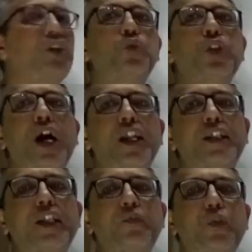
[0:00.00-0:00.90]
world to the
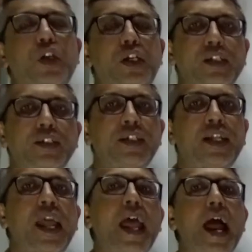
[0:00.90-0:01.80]
another world
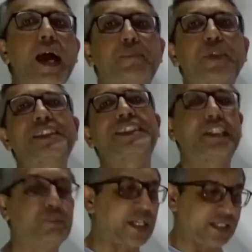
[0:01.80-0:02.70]
happens
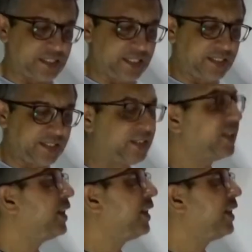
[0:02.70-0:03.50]
seamlessly.